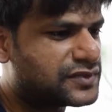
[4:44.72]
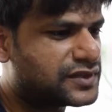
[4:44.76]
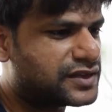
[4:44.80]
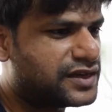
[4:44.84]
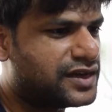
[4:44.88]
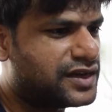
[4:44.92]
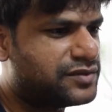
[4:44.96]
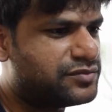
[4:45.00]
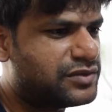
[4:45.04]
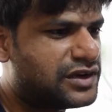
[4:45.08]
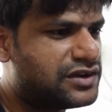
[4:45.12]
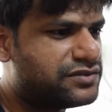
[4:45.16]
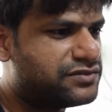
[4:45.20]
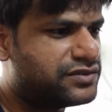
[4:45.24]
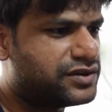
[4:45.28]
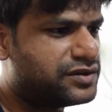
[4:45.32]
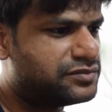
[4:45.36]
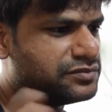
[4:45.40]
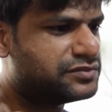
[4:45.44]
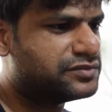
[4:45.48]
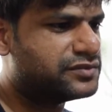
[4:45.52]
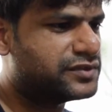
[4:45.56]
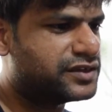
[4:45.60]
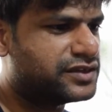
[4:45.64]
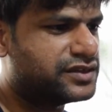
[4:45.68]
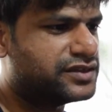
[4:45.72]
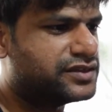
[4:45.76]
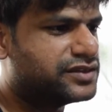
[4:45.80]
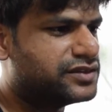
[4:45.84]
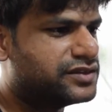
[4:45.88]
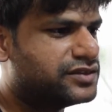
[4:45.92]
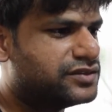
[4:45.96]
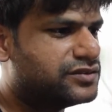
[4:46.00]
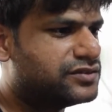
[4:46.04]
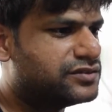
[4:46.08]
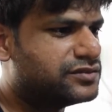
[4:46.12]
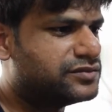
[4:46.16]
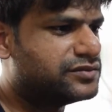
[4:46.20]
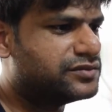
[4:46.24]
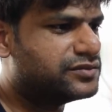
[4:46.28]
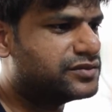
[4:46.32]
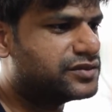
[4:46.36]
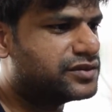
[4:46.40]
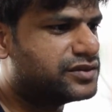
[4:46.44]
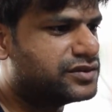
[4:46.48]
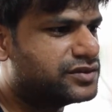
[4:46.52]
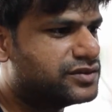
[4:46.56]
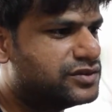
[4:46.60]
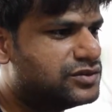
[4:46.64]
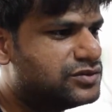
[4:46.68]
apart from
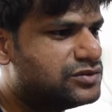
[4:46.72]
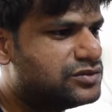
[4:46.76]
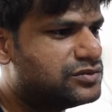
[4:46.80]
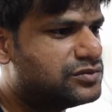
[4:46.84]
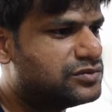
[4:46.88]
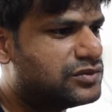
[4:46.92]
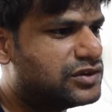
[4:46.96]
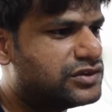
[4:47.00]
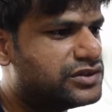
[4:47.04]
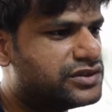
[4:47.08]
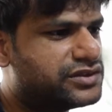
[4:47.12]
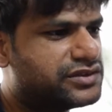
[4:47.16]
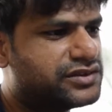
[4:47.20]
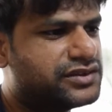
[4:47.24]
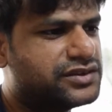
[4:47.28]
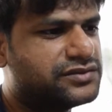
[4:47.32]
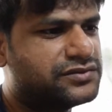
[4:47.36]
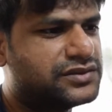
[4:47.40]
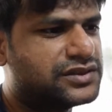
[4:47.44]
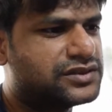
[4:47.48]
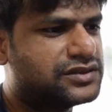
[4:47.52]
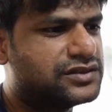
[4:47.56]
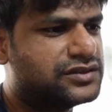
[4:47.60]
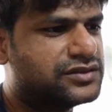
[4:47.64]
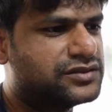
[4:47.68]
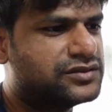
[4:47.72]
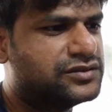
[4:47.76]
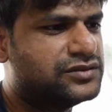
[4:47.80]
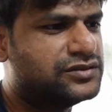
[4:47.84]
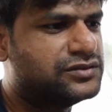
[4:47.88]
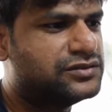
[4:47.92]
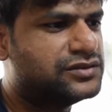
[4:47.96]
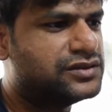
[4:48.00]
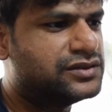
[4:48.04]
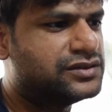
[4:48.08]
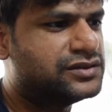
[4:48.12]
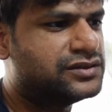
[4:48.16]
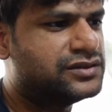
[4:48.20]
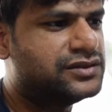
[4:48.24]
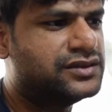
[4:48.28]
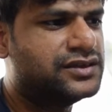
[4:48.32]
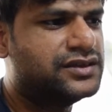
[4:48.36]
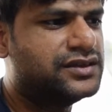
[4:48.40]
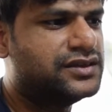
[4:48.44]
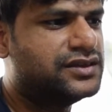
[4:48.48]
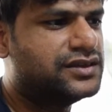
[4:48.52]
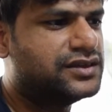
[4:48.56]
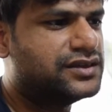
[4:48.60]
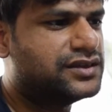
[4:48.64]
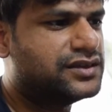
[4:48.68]
you monitoring with Google
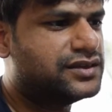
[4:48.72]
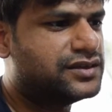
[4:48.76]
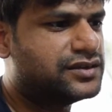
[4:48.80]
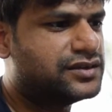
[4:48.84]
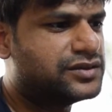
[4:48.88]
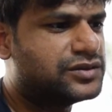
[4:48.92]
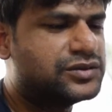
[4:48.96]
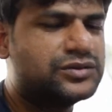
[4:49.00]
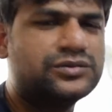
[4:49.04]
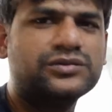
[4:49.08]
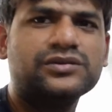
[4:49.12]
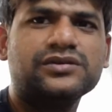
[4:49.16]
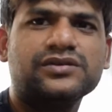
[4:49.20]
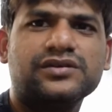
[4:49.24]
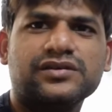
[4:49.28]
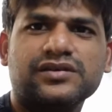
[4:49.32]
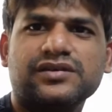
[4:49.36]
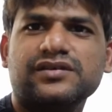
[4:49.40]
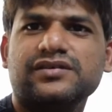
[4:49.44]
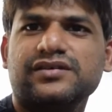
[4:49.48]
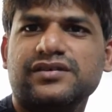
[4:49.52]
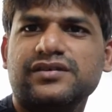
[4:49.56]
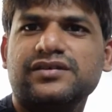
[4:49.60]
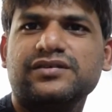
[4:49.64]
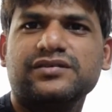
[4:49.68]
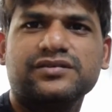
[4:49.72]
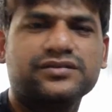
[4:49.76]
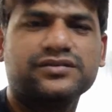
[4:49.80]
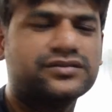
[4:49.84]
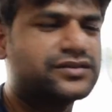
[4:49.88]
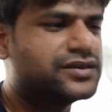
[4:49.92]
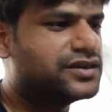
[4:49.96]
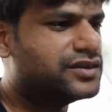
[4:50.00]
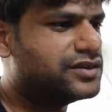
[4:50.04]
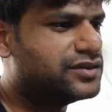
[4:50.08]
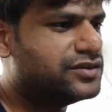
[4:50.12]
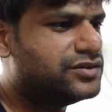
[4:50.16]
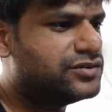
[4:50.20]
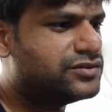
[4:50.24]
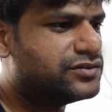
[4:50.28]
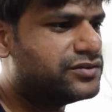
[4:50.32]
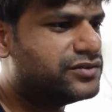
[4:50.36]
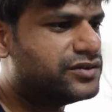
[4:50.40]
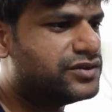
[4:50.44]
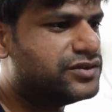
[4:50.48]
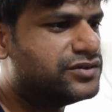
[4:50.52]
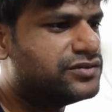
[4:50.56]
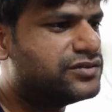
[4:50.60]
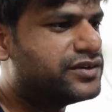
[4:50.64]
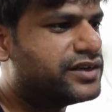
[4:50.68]
tools,
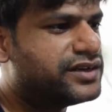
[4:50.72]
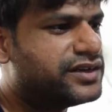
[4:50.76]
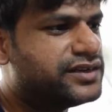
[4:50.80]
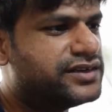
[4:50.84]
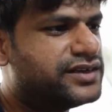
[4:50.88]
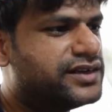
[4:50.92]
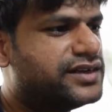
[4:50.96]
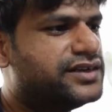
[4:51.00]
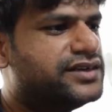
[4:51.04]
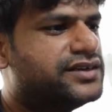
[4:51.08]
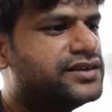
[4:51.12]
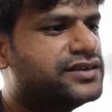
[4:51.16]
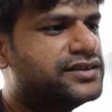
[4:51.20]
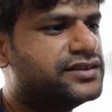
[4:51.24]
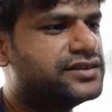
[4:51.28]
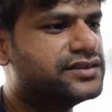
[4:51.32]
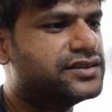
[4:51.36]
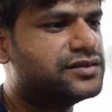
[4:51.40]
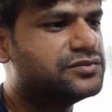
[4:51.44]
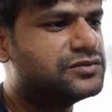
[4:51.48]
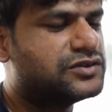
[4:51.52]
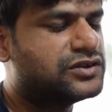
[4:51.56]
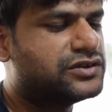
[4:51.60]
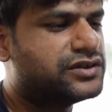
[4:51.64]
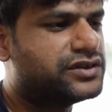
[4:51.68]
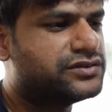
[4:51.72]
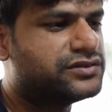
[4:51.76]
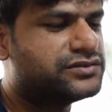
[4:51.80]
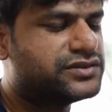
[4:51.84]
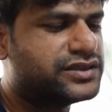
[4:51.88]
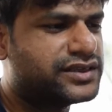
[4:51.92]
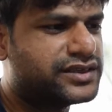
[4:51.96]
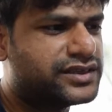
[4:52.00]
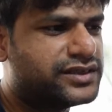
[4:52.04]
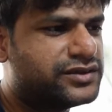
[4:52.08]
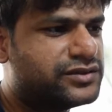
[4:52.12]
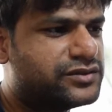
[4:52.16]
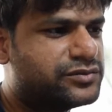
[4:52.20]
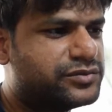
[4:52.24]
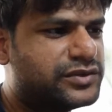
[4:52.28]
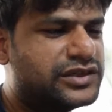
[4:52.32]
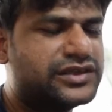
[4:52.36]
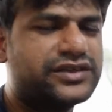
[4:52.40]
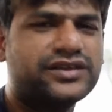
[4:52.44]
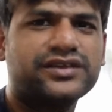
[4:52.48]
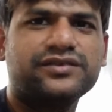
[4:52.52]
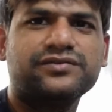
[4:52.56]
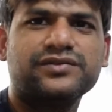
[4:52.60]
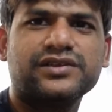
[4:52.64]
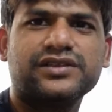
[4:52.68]
you can get some sort of second
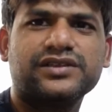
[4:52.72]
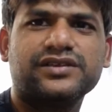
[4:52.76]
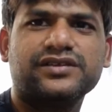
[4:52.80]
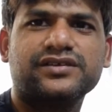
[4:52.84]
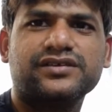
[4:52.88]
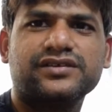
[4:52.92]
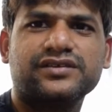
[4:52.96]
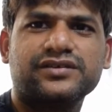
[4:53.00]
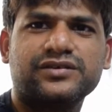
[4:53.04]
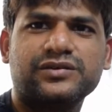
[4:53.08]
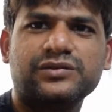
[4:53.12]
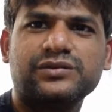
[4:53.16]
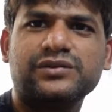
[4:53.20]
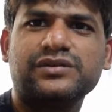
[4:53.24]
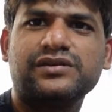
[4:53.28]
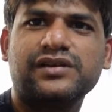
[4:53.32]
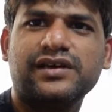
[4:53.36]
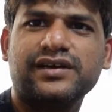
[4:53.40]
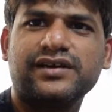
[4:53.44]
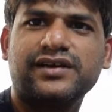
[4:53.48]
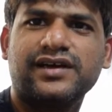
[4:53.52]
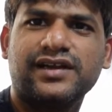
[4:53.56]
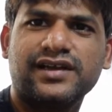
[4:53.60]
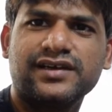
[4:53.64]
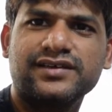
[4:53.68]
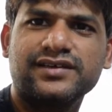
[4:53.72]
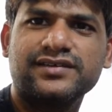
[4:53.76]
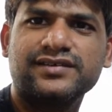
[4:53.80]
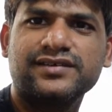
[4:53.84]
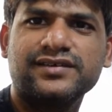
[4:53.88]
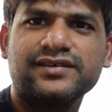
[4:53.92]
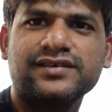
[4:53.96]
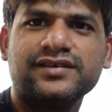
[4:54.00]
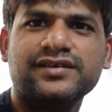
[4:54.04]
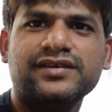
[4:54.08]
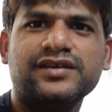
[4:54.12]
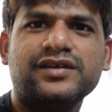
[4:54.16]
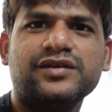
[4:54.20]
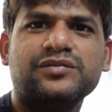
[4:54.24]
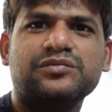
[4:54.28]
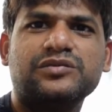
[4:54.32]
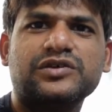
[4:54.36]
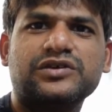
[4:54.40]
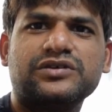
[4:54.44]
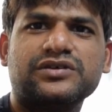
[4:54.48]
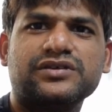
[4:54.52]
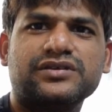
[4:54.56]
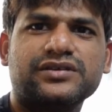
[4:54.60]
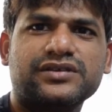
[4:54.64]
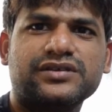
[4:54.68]
opinion with tools like Alexa,
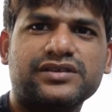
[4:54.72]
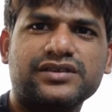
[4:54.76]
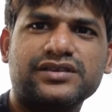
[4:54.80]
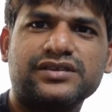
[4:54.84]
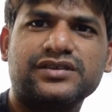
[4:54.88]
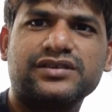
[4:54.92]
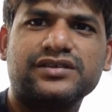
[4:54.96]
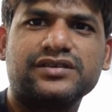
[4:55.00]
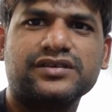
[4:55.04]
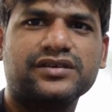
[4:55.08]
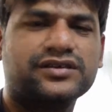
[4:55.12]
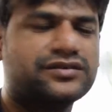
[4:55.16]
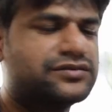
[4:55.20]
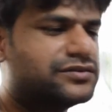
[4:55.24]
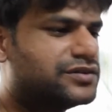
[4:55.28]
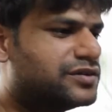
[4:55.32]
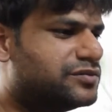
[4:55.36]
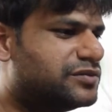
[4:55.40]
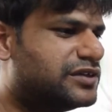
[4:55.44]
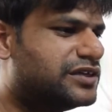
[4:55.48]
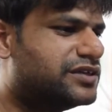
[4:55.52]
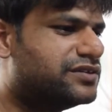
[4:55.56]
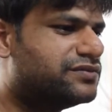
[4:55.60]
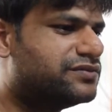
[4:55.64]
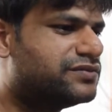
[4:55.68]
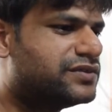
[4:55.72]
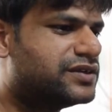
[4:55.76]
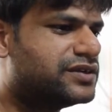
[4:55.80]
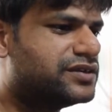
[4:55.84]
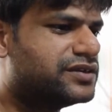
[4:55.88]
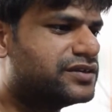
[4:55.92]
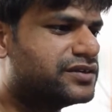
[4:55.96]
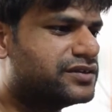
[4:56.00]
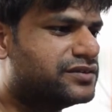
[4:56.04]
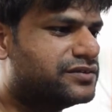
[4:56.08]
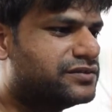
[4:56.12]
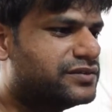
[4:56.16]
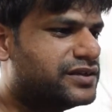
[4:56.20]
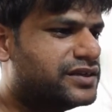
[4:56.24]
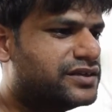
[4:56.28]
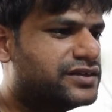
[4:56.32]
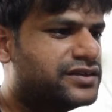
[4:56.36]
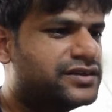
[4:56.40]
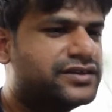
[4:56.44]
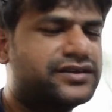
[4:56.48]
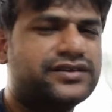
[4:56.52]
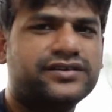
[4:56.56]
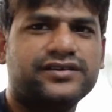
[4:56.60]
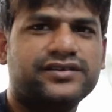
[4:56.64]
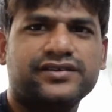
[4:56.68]
because it is from a different
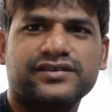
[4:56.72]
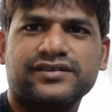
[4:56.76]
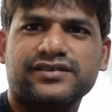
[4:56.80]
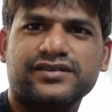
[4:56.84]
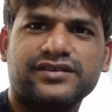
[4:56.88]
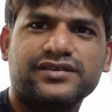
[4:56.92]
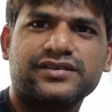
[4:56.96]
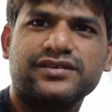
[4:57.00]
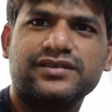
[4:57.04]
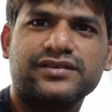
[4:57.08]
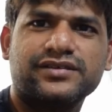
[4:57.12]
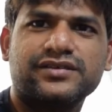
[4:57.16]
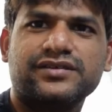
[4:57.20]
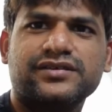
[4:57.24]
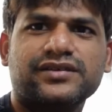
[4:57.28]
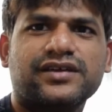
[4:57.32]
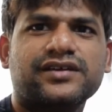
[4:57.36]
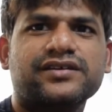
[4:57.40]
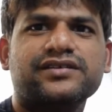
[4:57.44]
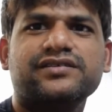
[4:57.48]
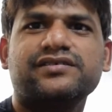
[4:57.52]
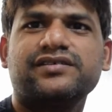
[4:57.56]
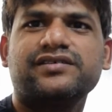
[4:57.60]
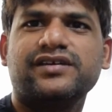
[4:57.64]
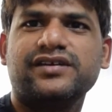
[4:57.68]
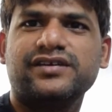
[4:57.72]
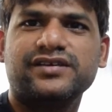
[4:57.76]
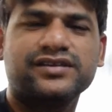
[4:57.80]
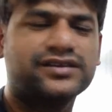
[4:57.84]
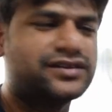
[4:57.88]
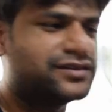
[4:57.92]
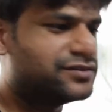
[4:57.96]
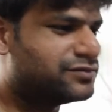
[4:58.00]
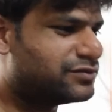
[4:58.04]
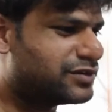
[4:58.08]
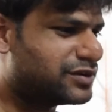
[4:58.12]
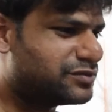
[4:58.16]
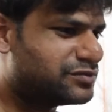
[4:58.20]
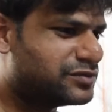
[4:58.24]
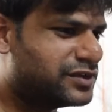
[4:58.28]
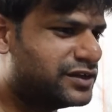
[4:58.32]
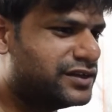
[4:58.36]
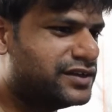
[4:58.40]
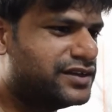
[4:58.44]
vendor, and it's understandingly from